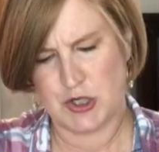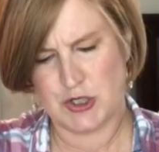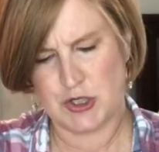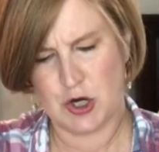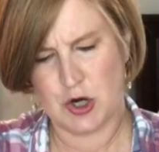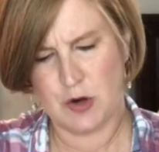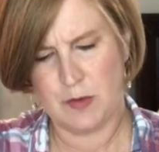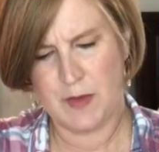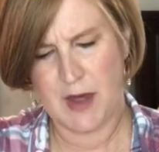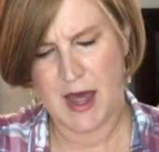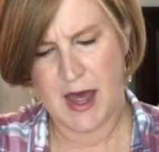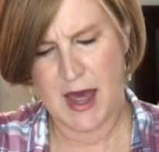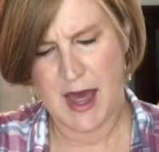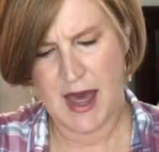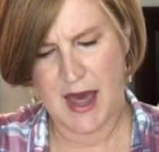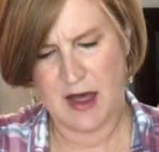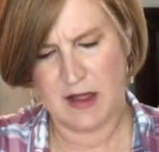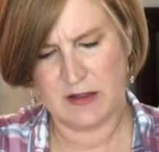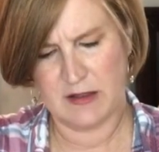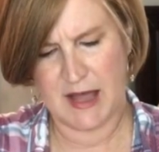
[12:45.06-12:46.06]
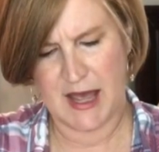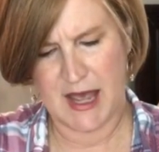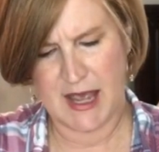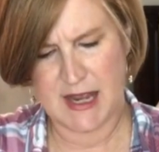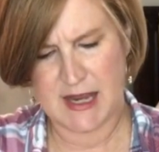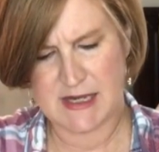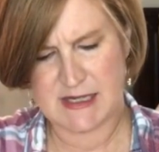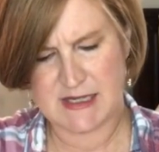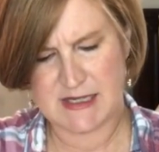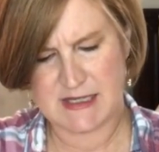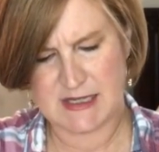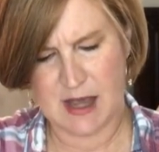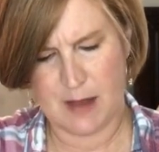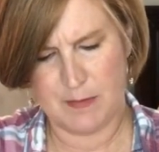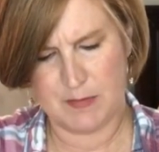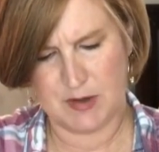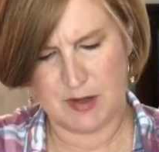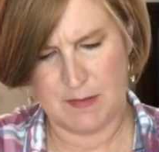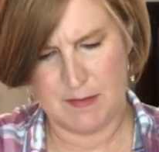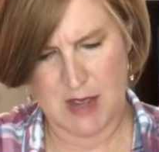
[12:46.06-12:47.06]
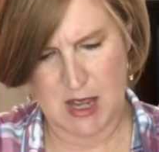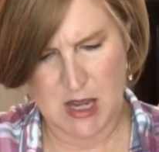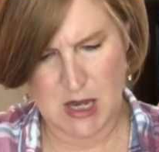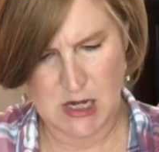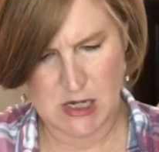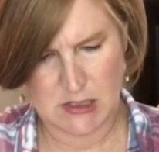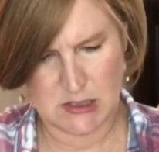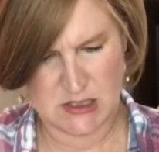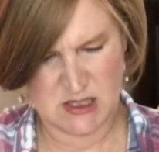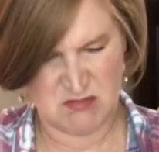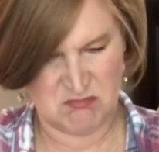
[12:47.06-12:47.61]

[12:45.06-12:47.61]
Dermala supplement.